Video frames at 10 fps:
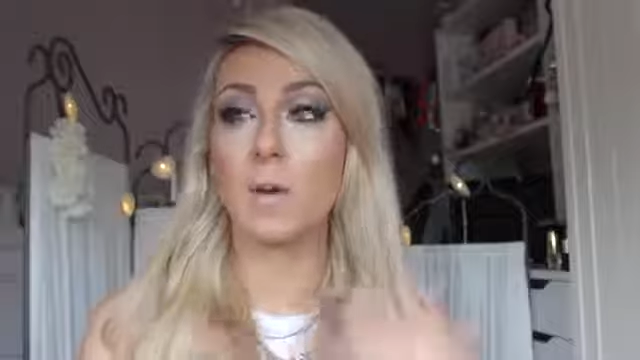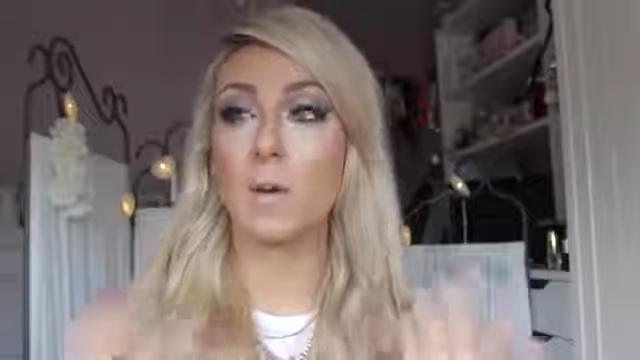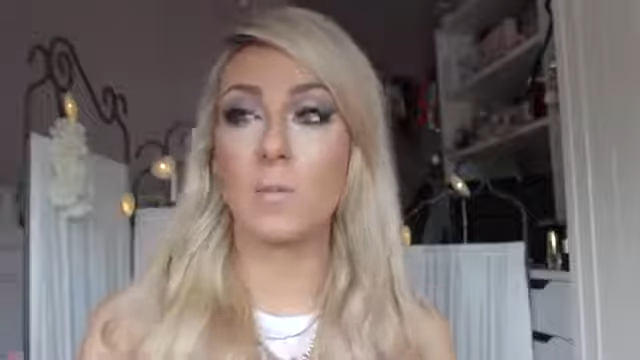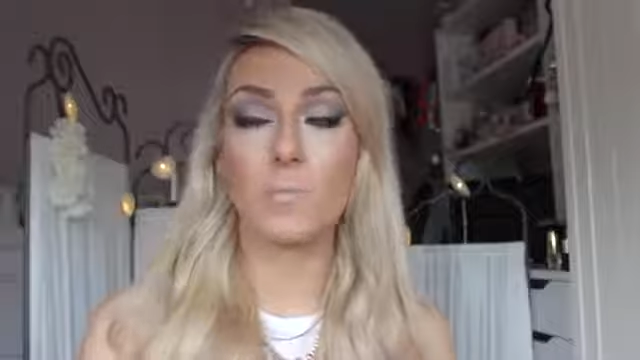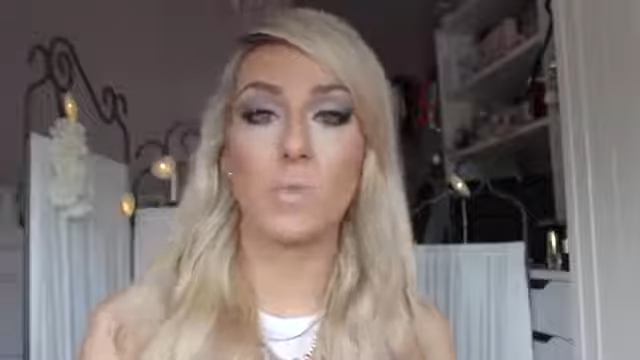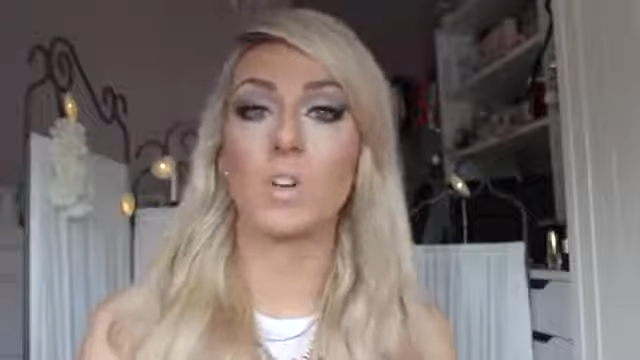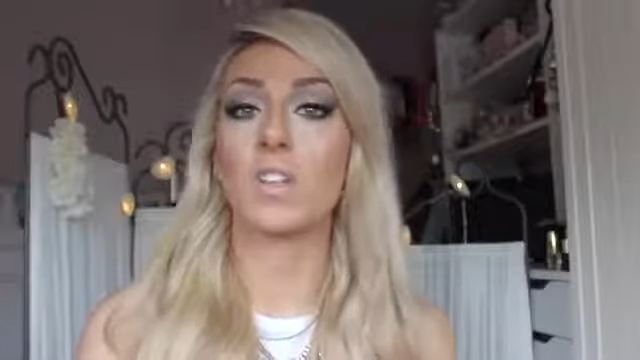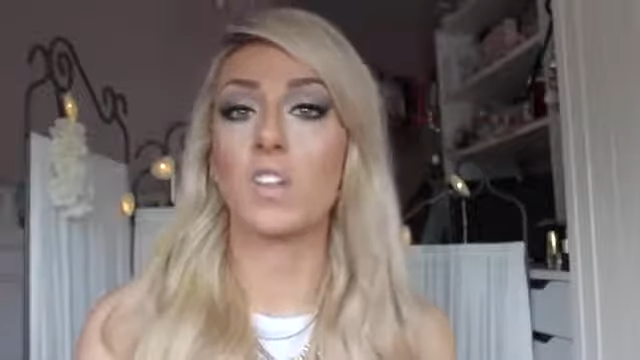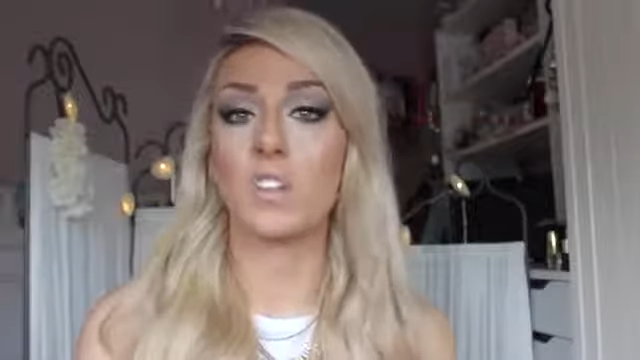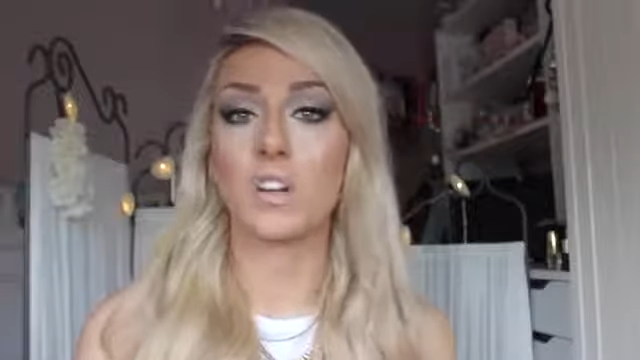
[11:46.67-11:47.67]
or one
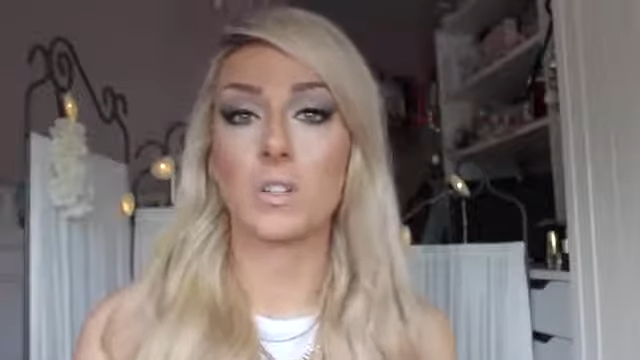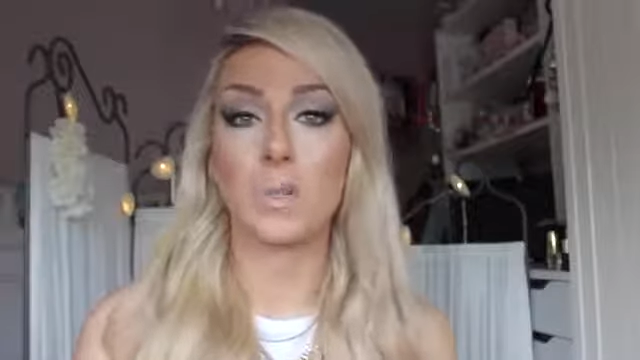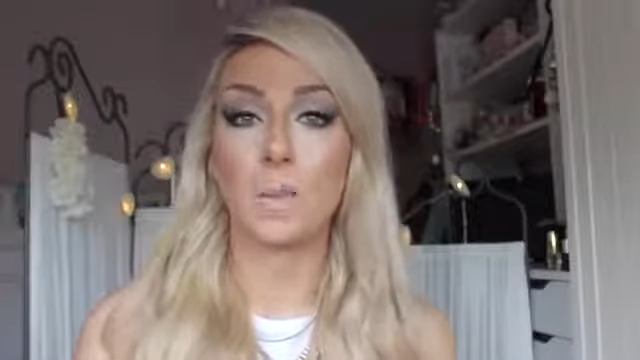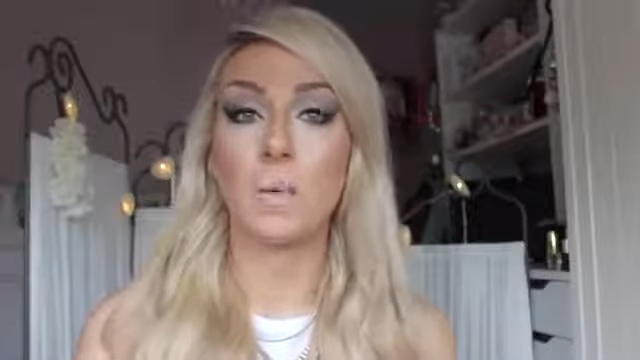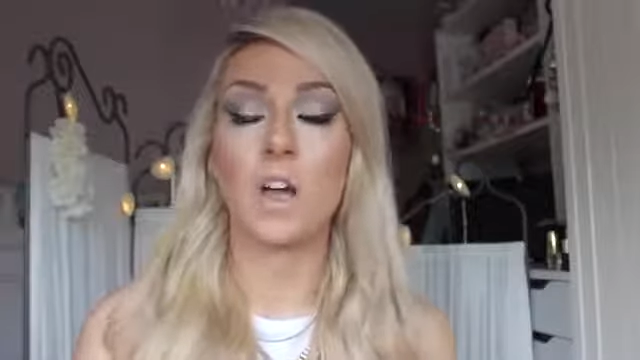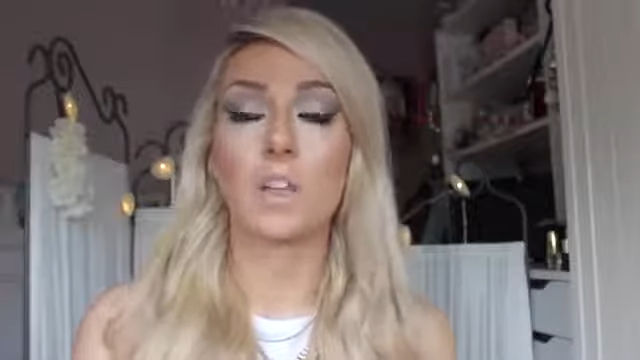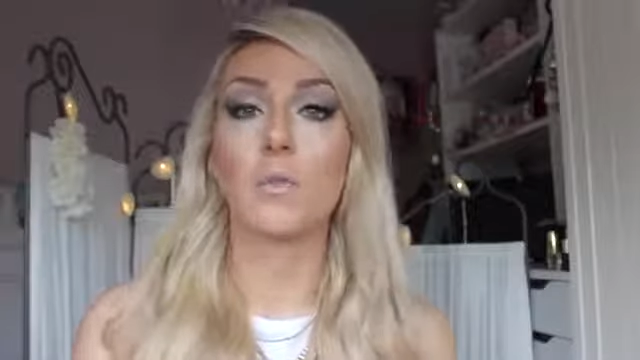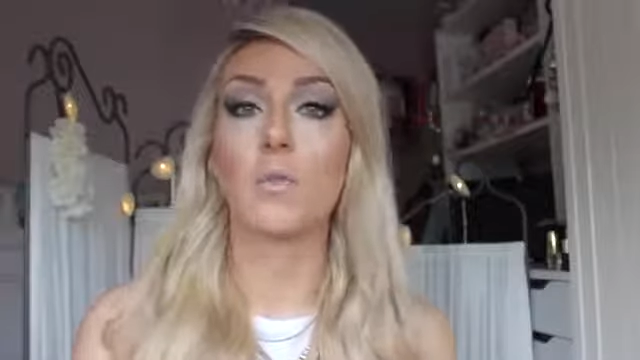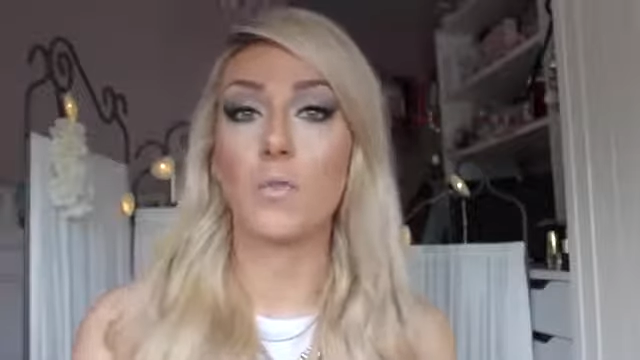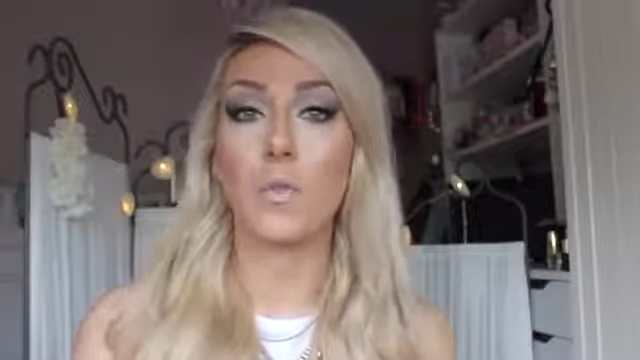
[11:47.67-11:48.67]
of the other girls will apply
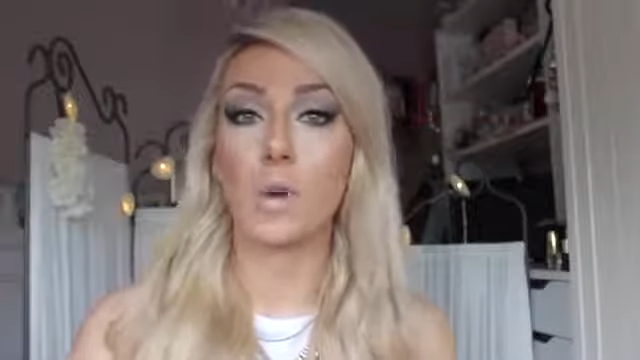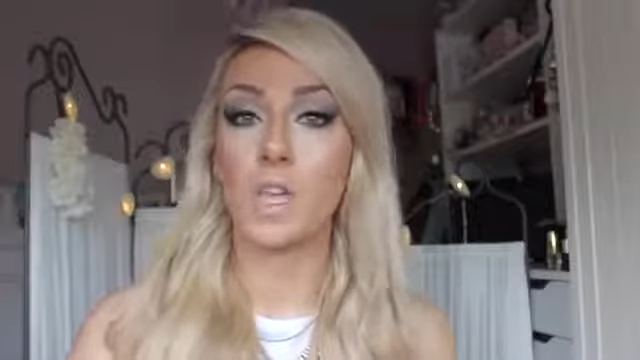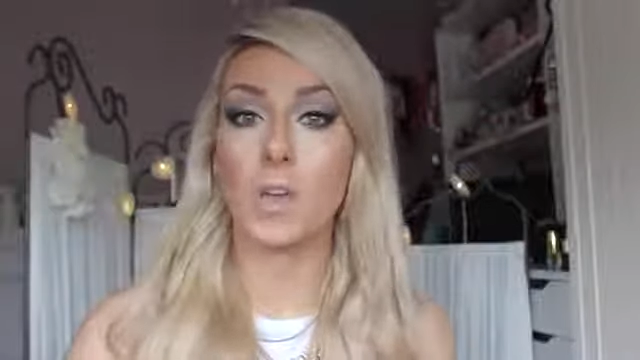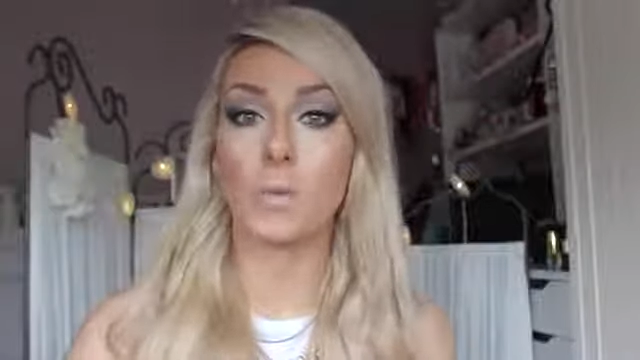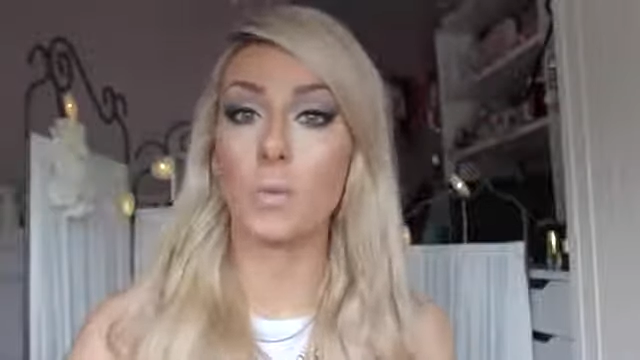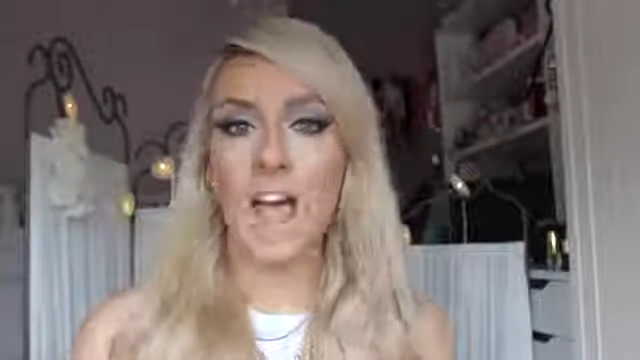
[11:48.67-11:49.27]
them for you.